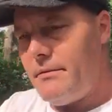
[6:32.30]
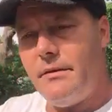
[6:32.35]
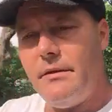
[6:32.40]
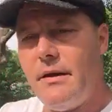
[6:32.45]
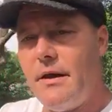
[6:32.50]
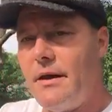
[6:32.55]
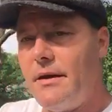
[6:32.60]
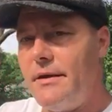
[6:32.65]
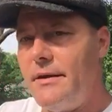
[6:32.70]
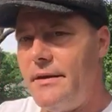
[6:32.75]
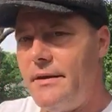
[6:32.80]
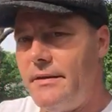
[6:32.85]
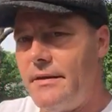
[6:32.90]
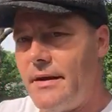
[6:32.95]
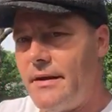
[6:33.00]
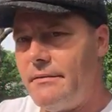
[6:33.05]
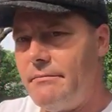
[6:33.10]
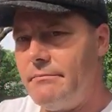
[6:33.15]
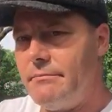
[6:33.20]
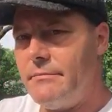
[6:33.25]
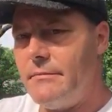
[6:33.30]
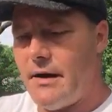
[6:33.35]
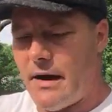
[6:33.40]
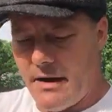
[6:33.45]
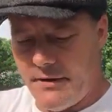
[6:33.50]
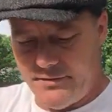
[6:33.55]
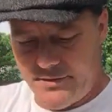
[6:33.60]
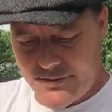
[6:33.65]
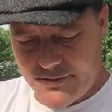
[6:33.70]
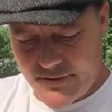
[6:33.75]
nutty, that
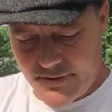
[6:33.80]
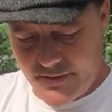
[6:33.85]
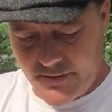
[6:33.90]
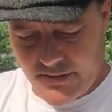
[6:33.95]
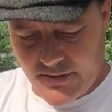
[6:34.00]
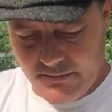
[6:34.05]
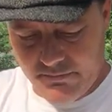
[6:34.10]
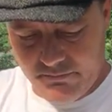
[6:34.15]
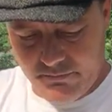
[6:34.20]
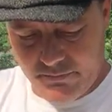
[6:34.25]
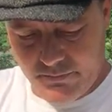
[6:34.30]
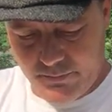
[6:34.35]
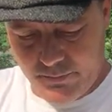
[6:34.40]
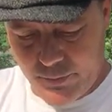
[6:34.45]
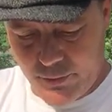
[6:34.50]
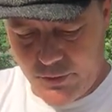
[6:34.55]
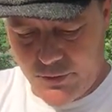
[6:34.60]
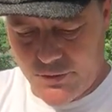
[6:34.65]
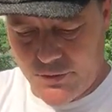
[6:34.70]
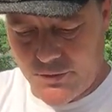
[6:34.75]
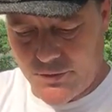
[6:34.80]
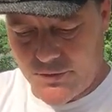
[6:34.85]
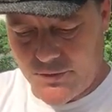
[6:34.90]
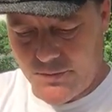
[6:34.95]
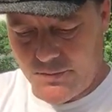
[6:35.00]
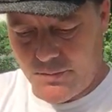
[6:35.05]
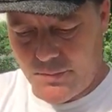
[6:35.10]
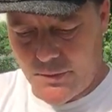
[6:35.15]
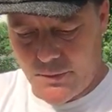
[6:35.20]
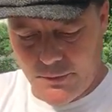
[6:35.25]
obviously, pretty sure it's
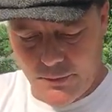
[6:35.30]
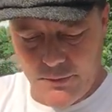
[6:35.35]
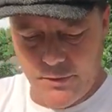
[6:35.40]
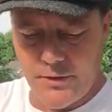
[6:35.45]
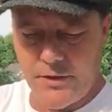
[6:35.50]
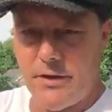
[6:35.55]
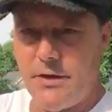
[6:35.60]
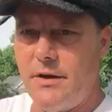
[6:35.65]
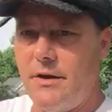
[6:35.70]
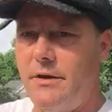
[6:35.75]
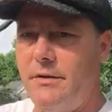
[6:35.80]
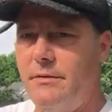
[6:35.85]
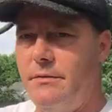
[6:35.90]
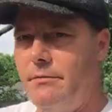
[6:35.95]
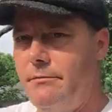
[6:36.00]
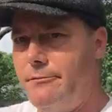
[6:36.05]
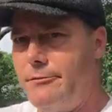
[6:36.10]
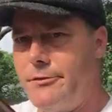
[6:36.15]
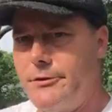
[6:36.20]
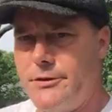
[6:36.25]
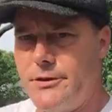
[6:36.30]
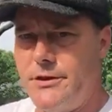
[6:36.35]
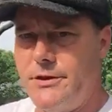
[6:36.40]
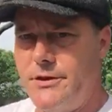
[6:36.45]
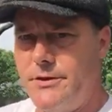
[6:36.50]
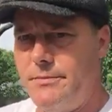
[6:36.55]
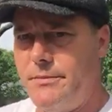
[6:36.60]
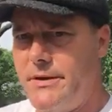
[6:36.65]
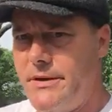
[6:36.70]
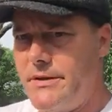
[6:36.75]
a Burley and
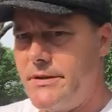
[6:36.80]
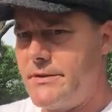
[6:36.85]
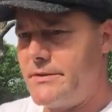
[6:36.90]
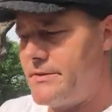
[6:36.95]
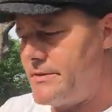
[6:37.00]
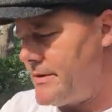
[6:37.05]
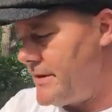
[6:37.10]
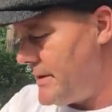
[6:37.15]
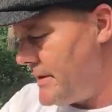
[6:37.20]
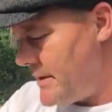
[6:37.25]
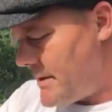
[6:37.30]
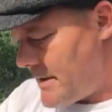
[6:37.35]
Virginia mix.